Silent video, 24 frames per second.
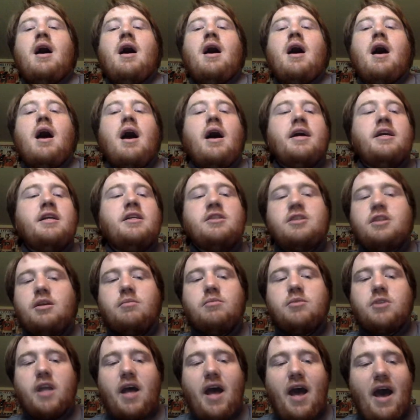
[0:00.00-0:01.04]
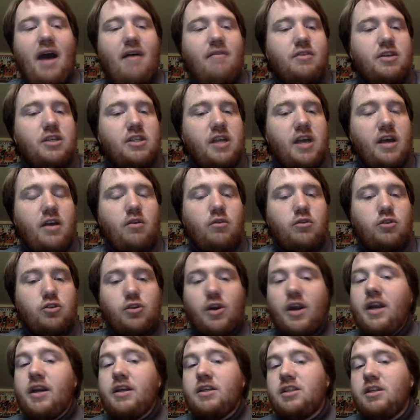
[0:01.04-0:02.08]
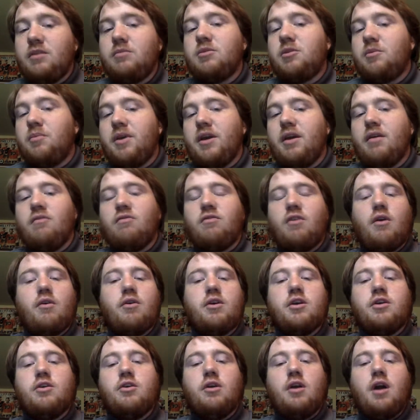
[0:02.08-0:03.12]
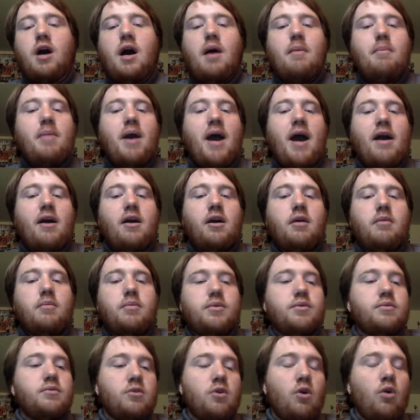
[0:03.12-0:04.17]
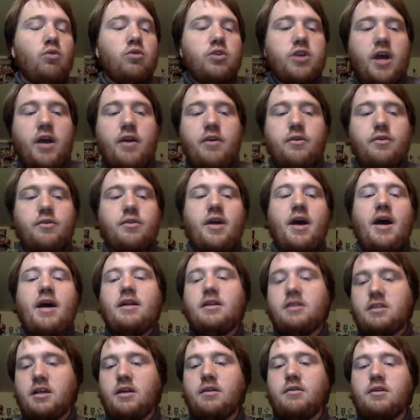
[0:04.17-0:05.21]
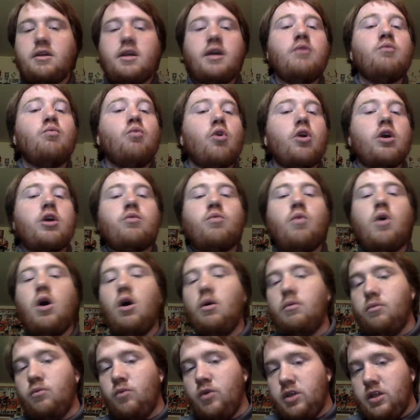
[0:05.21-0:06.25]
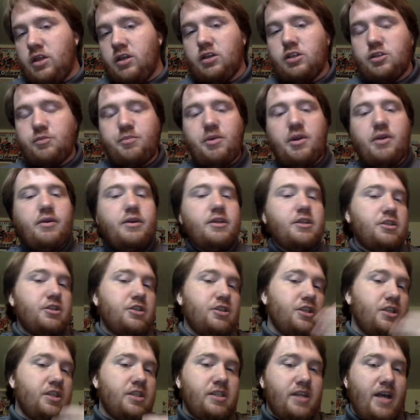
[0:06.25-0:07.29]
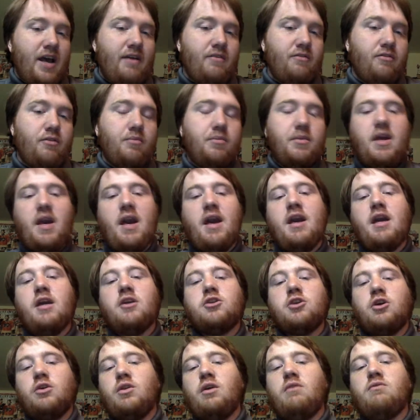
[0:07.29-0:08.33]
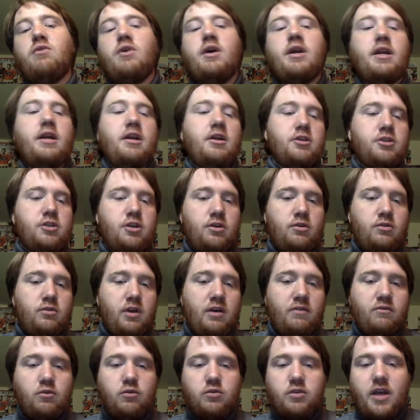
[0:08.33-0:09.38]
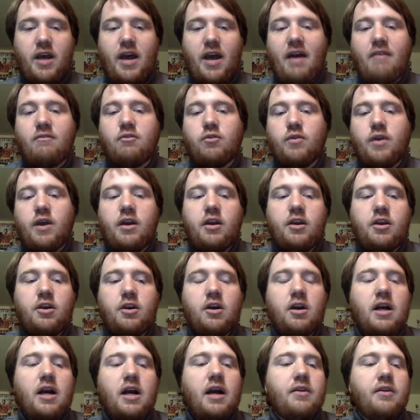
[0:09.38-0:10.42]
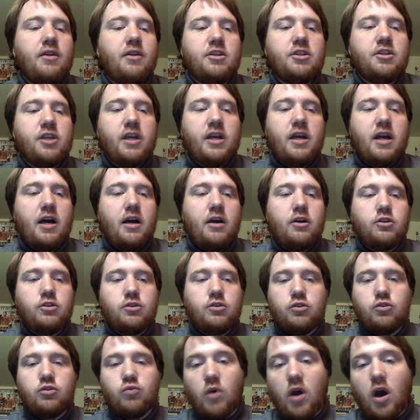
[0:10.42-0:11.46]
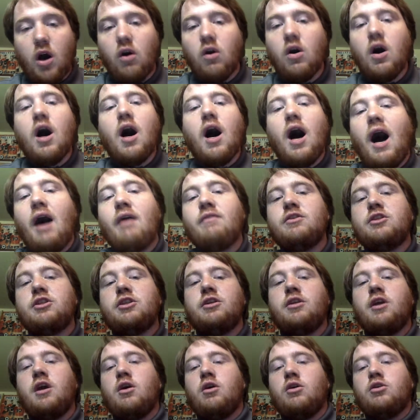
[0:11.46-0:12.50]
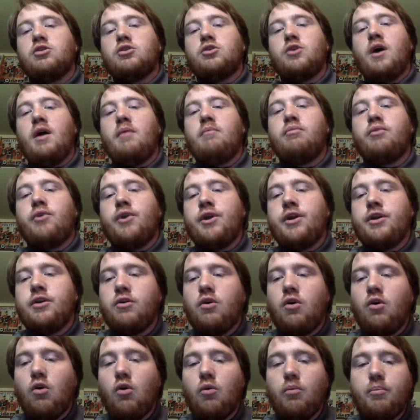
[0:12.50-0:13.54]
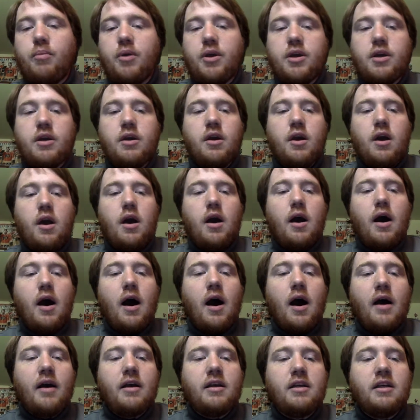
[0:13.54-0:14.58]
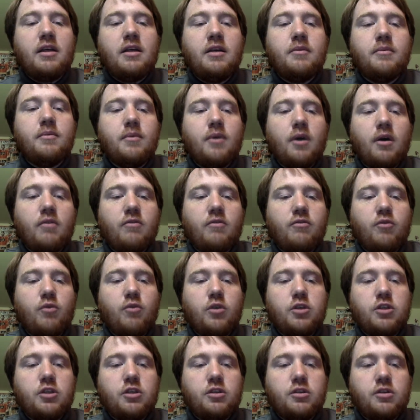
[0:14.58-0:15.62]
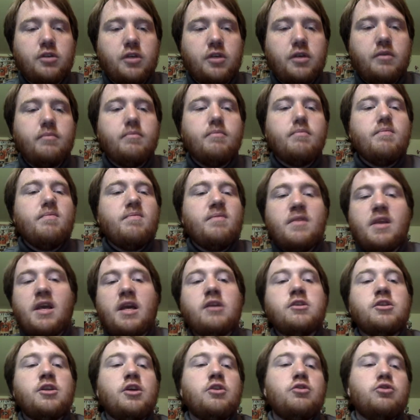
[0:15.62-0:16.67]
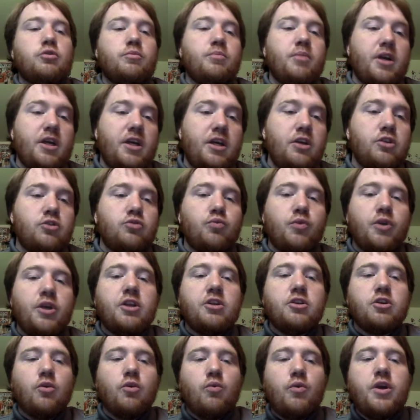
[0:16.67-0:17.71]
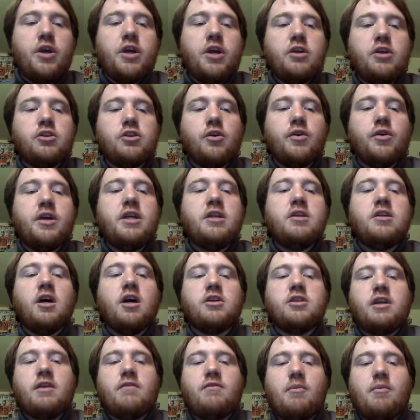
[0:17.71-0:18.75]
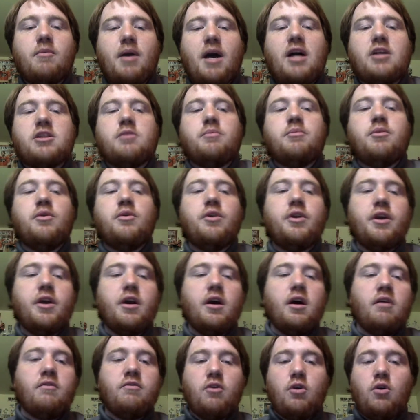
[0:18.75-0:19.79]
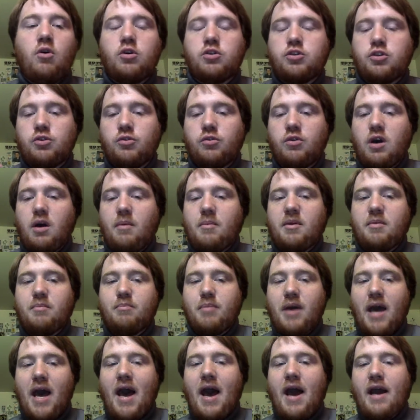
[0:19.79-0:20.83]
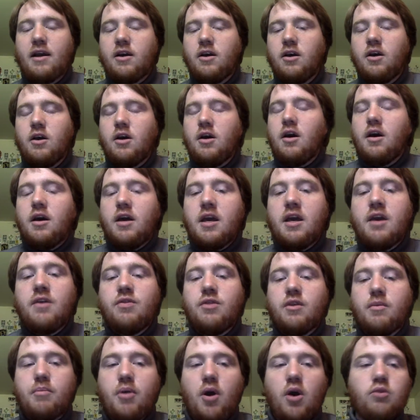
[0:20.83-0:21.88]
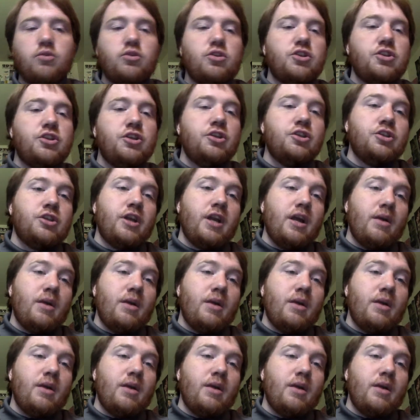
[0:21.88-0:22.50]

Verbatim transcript: Uh, he seems to have his head on straight and seems to be a very good uh, backup goaltender that can can work well with the experiences he's had from the AHL level and NHL level to have around a young guy like Jake Oettinger as well. Obviously, they also have Braden Holtby. Uh, he unfortunately is injured, but is week to week, so he does have the possibility of also coming back in the postseason.